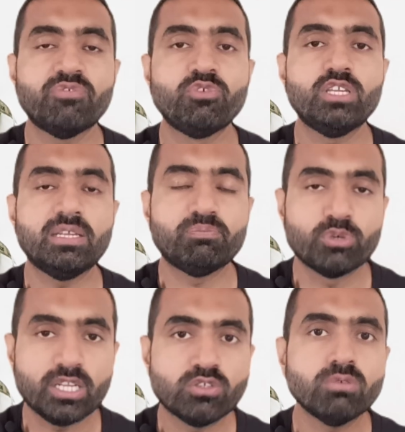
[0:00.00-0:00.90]
we
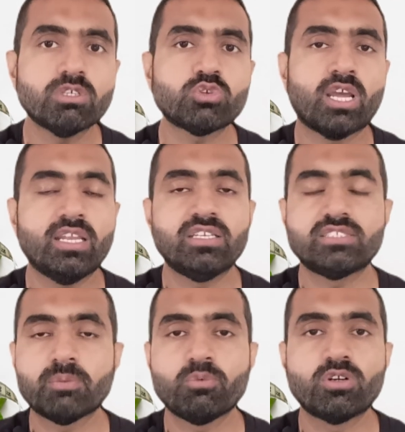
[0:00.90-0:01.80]
putting too much oil in
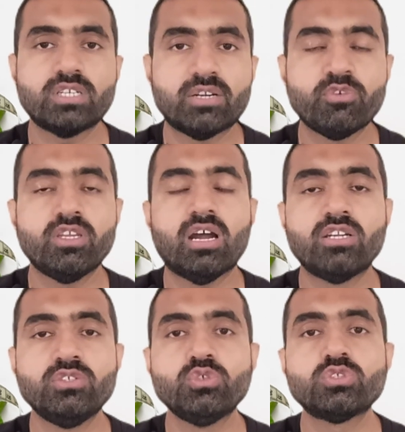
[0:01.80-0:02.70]
subcontinent, we are
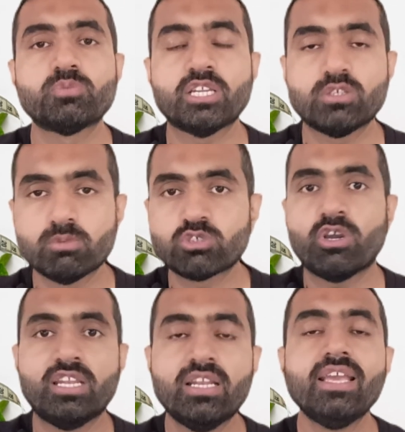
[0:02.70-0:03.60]
used to putting too much
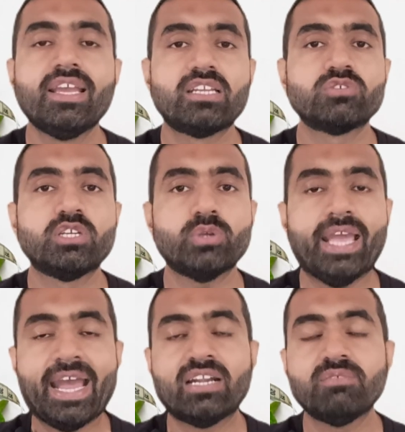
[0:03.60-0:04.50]
oil in, it is going to
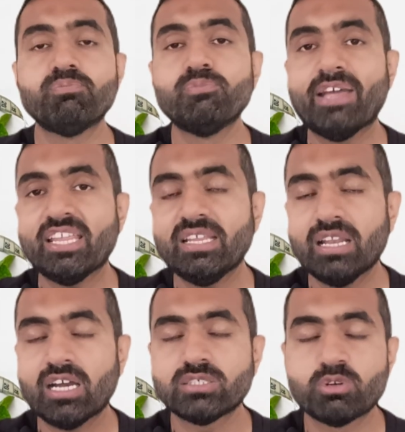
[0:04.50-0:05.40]
add very
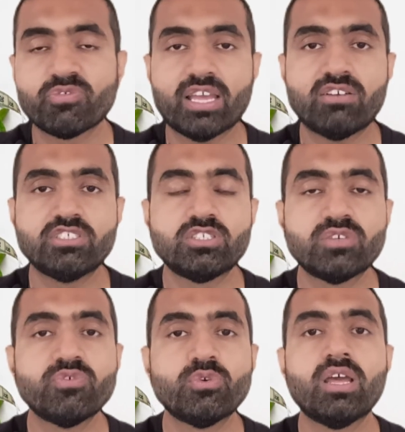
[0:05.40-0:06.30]
large number of calories in your
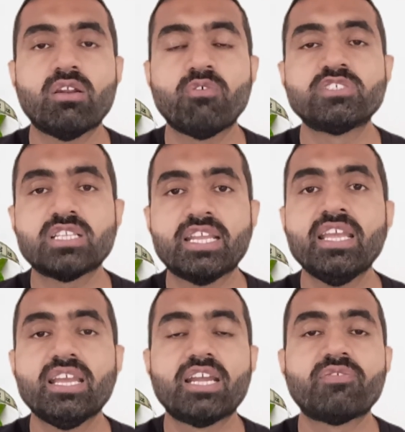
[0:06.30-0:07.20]
food, and obviously
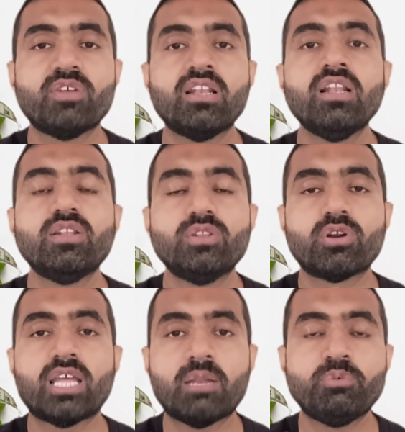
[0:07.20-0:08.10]
it will
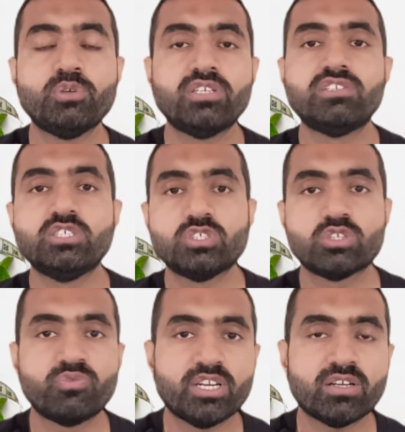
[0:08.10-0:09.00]
not help you in reducing
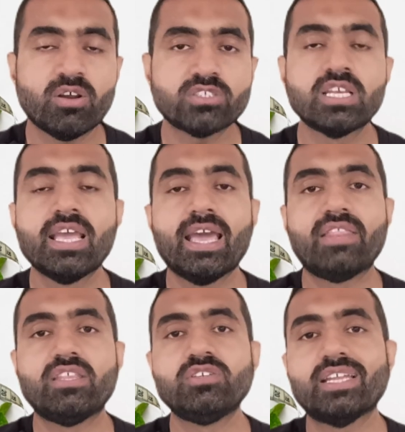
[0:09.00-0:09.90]
your weight loss.
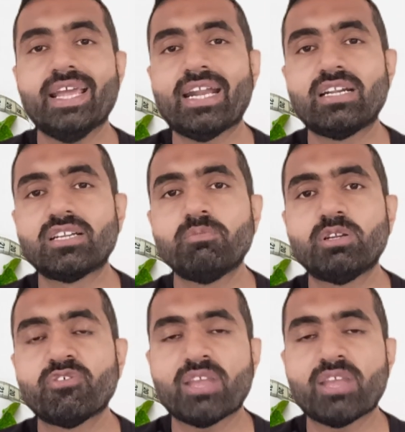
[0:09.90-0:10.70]
And then you can add little bit of